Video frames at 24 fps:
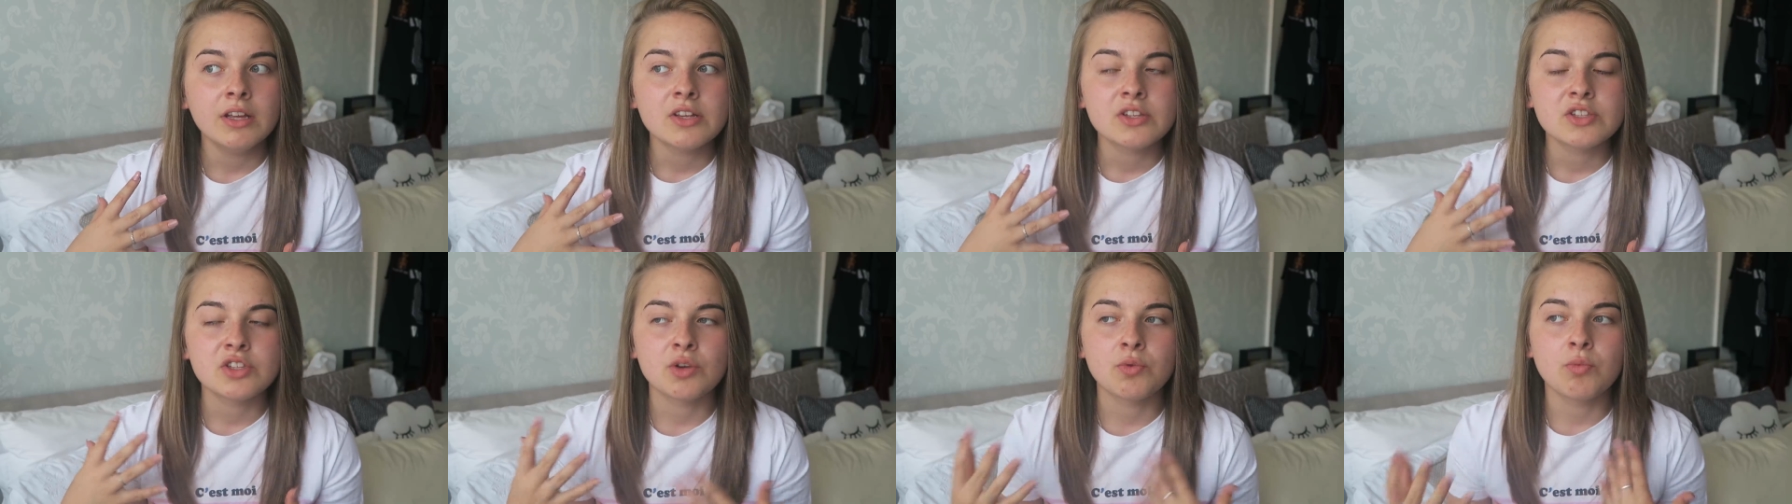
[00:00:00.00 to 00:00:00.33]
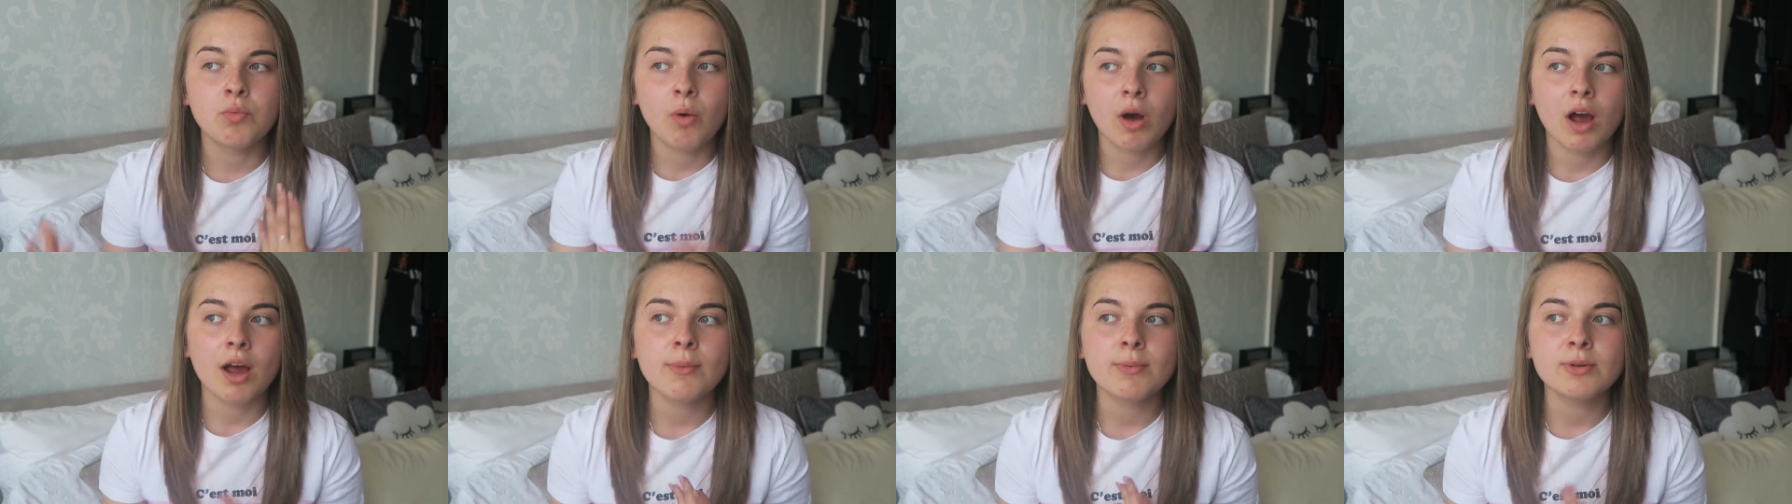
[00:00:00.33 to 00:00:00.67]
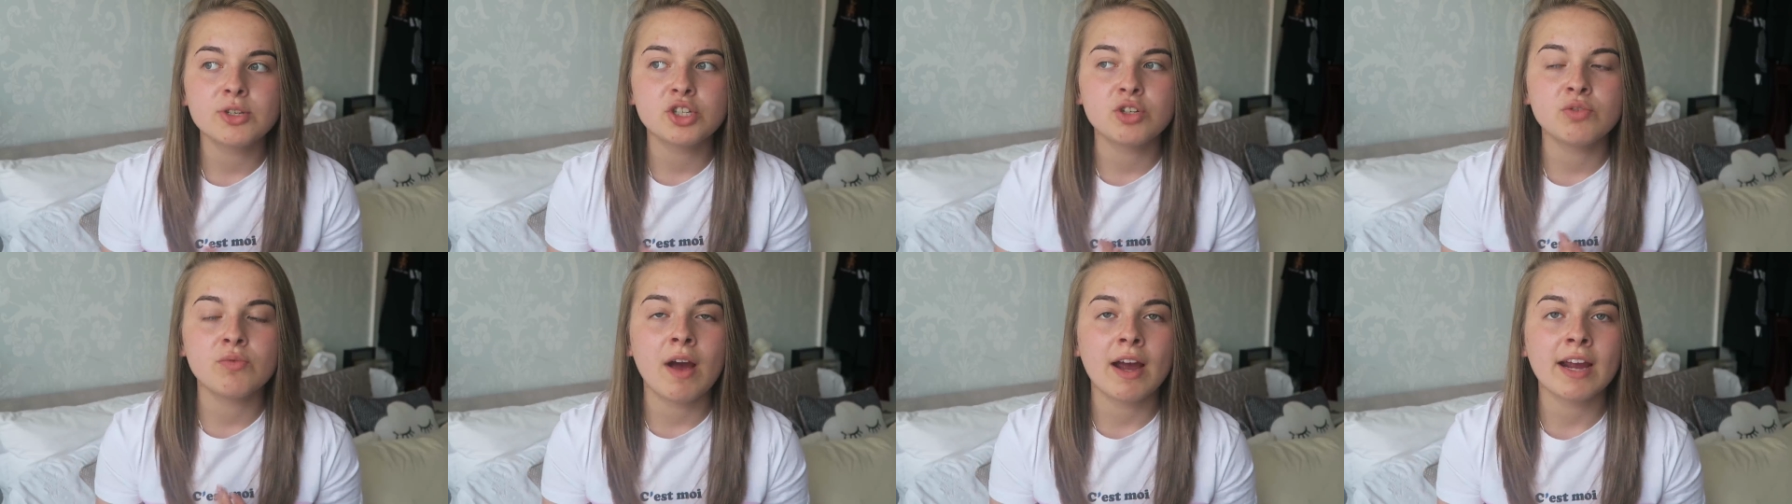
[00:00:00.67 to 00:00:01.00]
So why
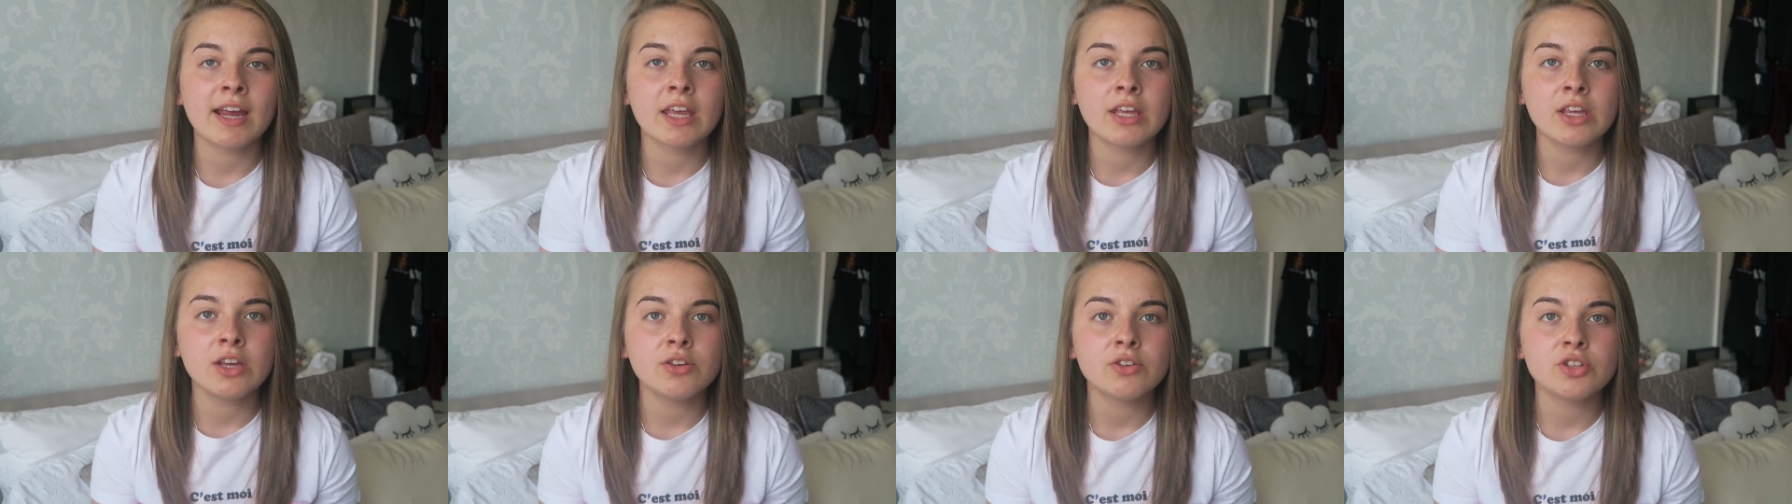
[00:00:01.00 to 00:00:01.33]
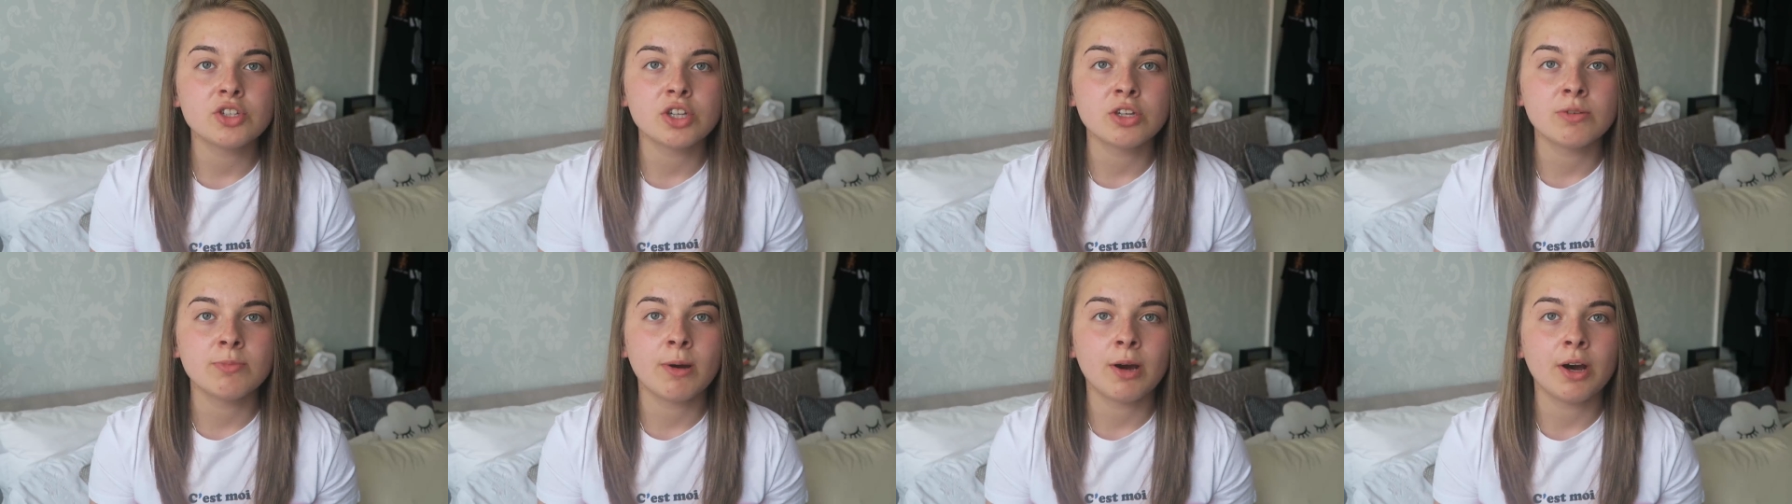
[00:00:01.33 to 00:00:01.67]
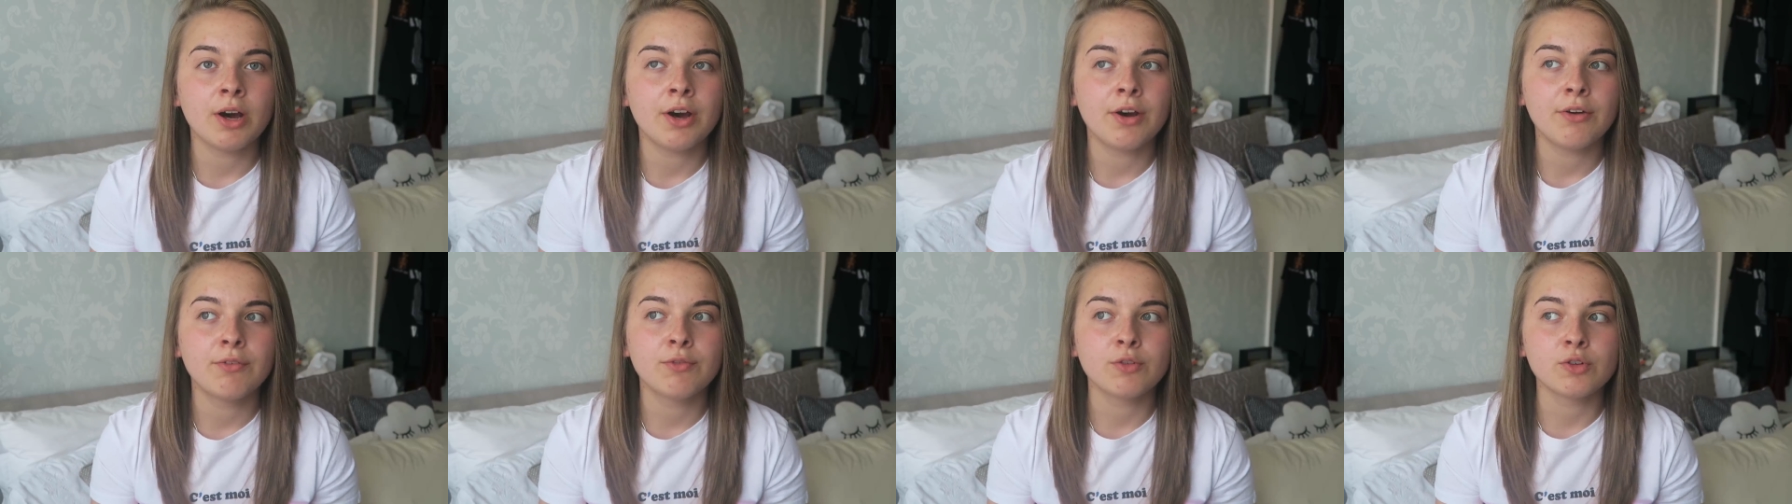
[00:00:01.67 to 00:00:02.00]
would you rag a
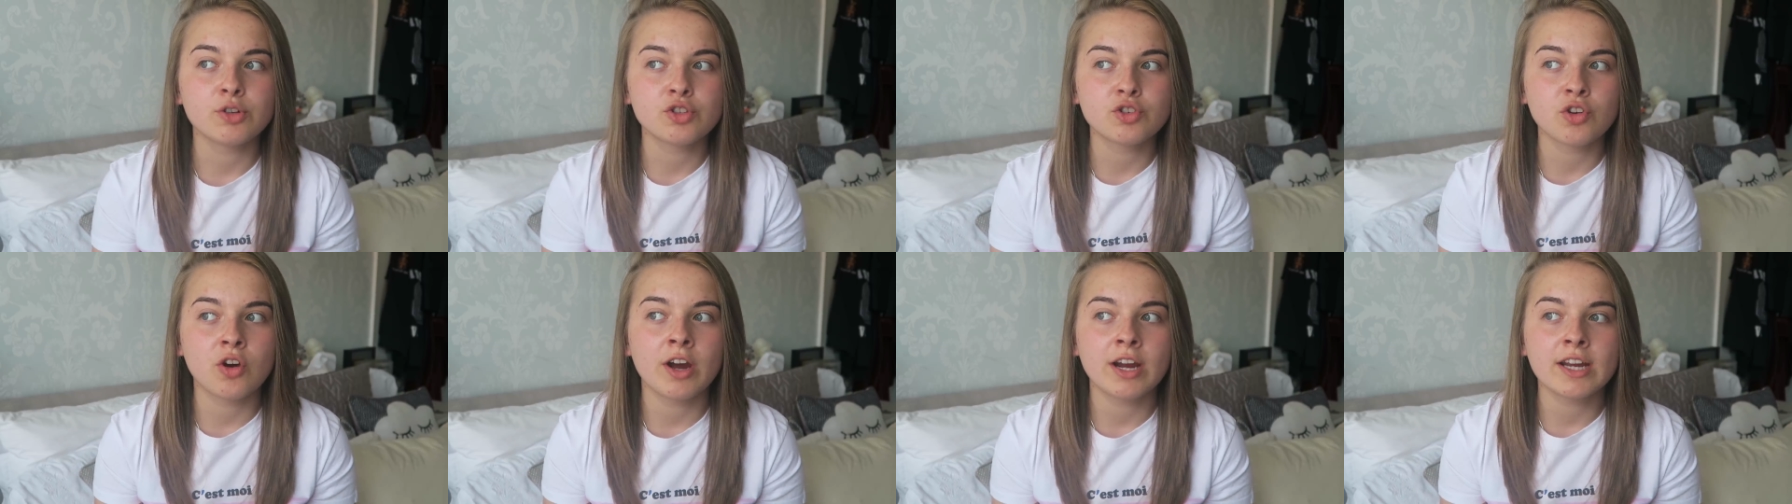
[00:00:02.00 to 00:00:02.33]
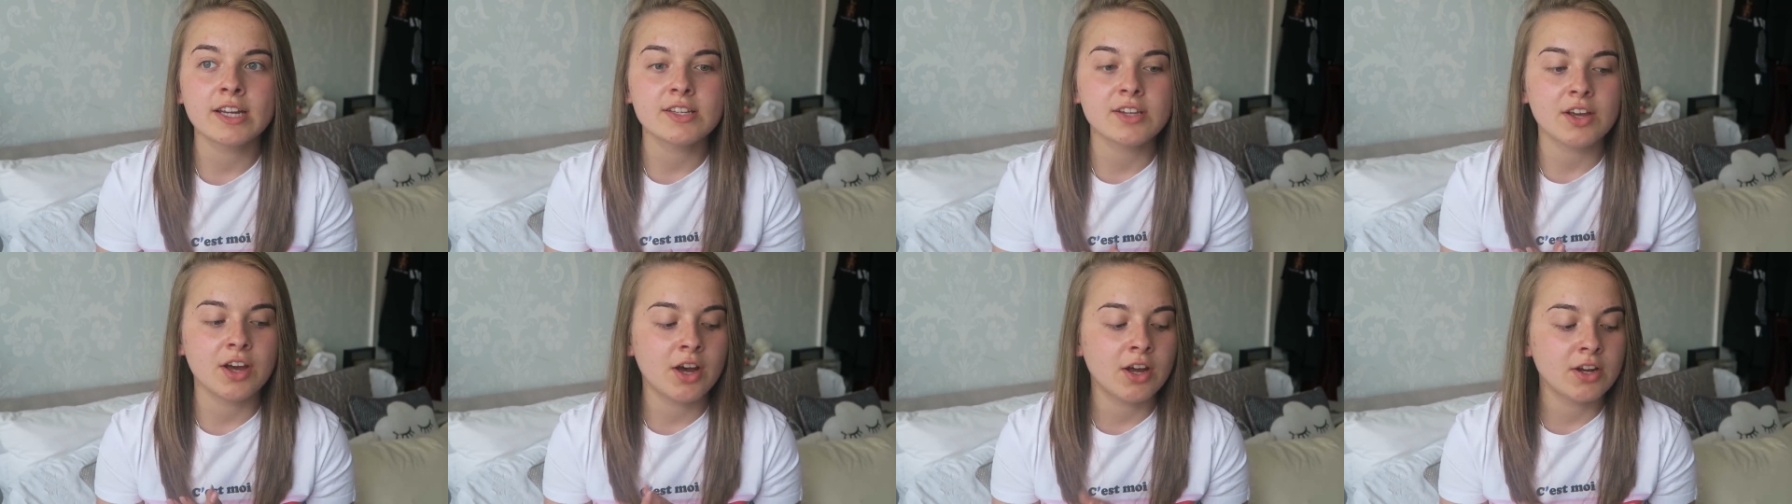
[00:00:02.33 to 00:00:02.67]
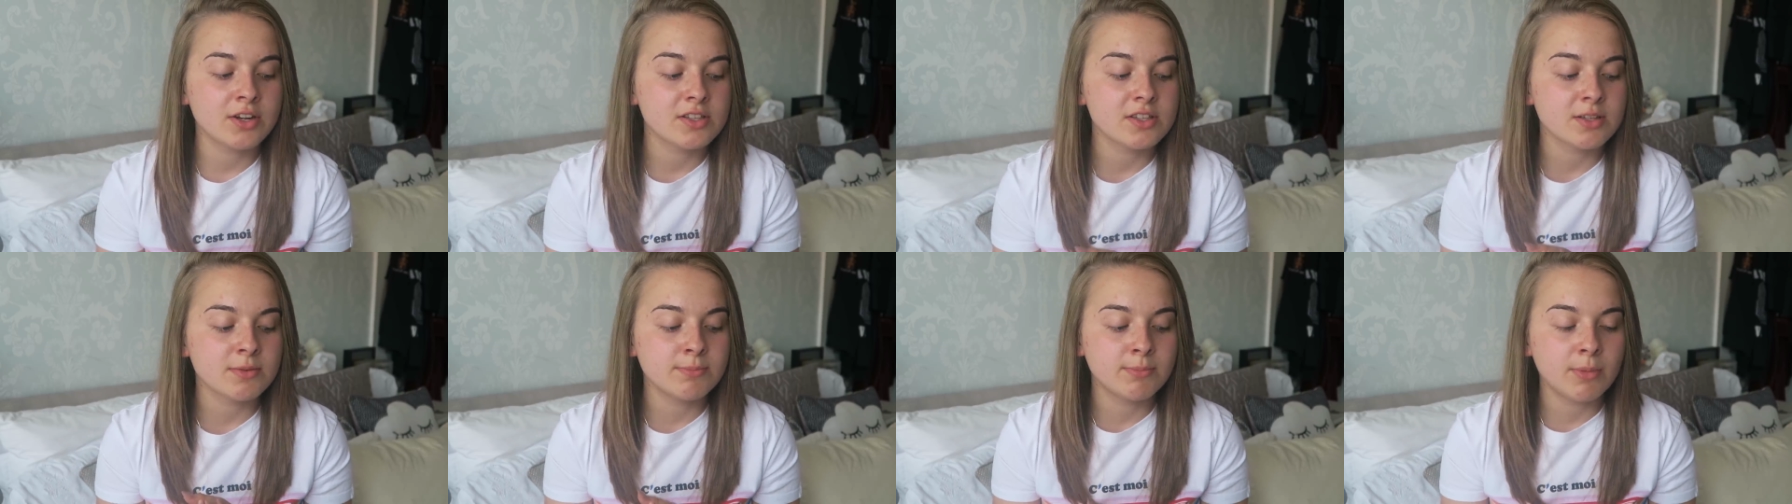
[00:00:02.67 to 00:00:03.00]
YouTuber for trying to
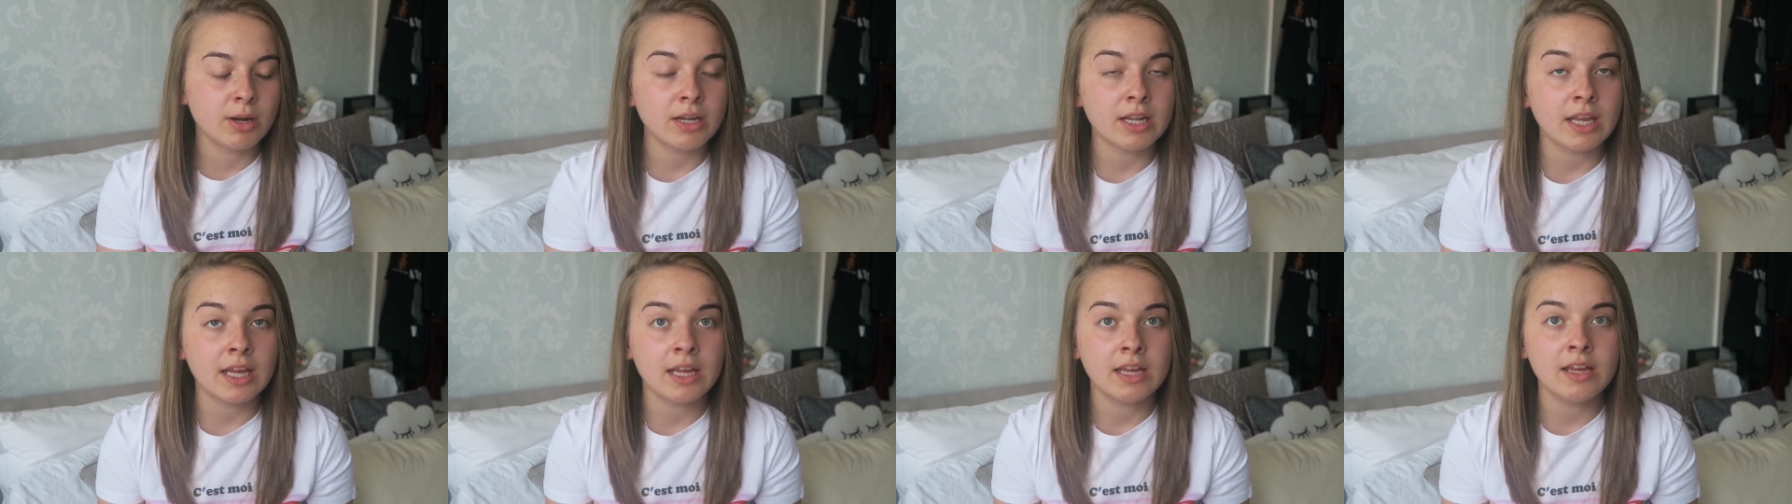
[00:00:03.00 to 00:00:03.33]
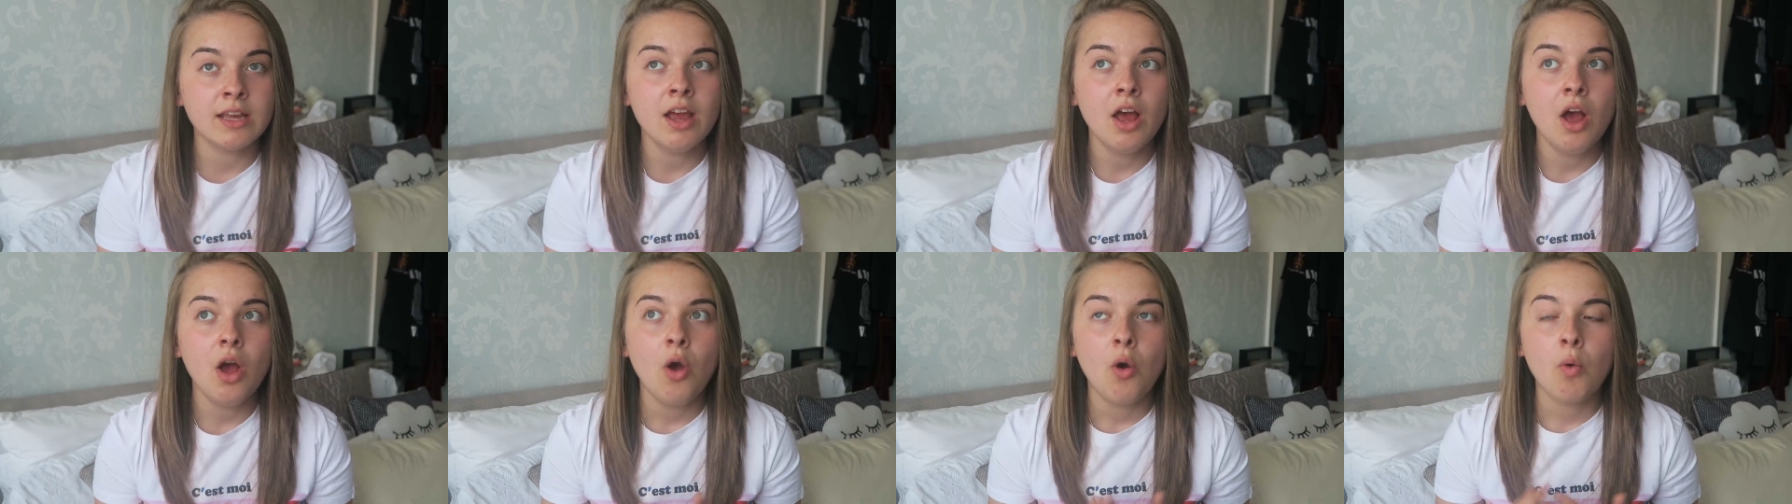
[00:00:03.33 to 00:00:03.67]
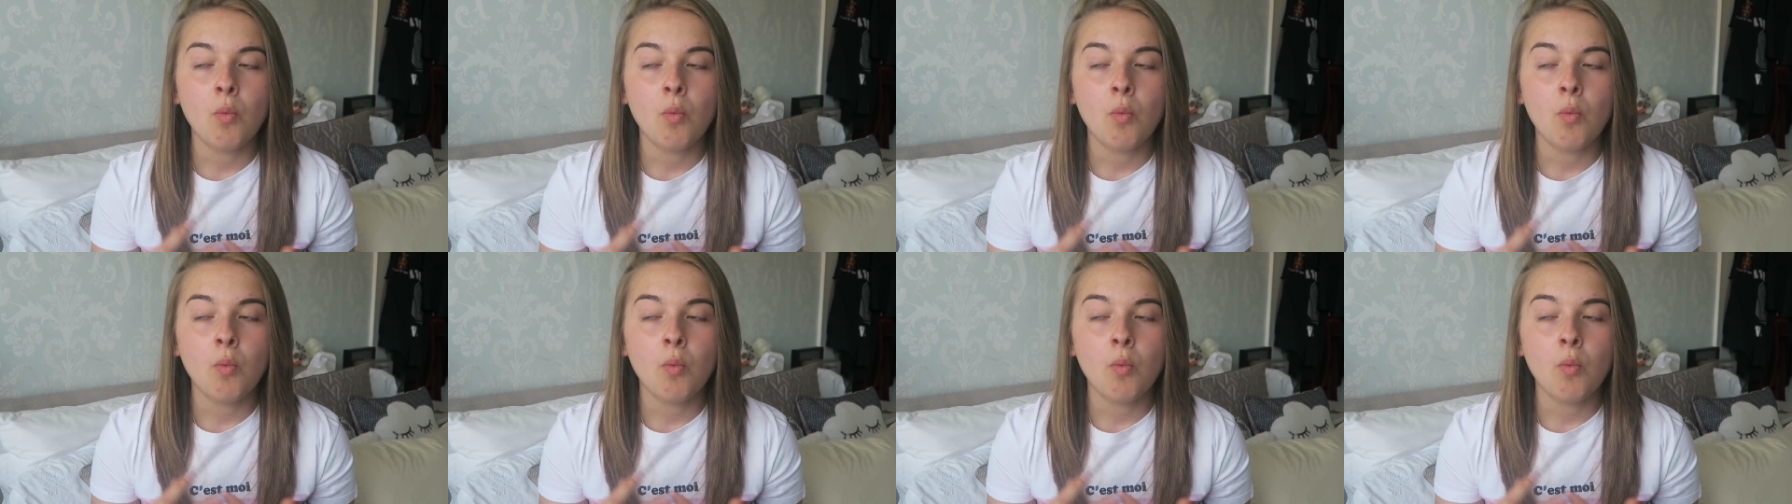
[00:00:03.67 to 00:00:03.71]
earn some money